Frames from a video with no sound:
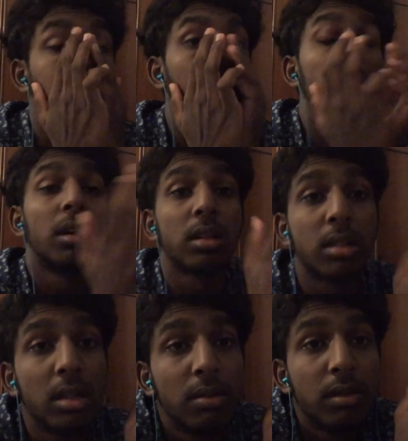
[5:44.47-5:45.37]
I'm
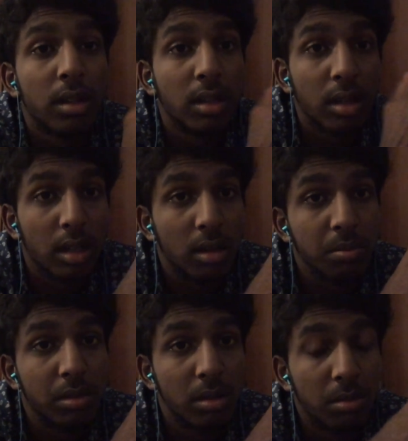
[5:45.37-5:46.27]
actually very
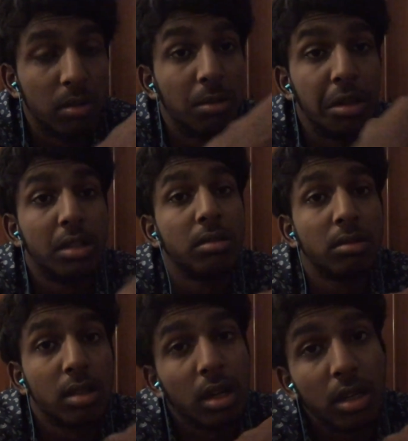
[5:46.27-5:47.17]
happy but way
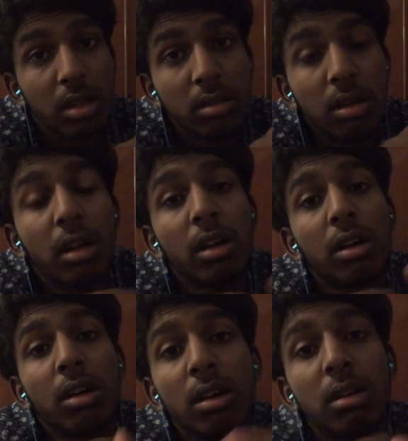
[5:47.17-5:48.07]
too tired to like
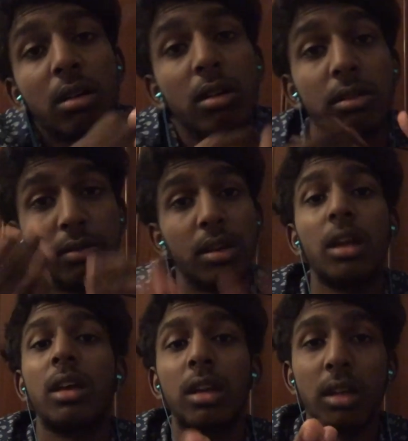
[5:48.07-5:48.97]

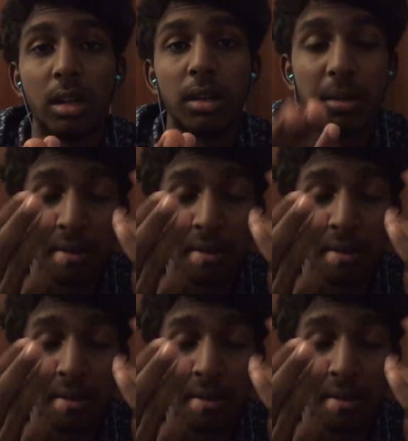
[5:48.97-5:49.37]
convey it.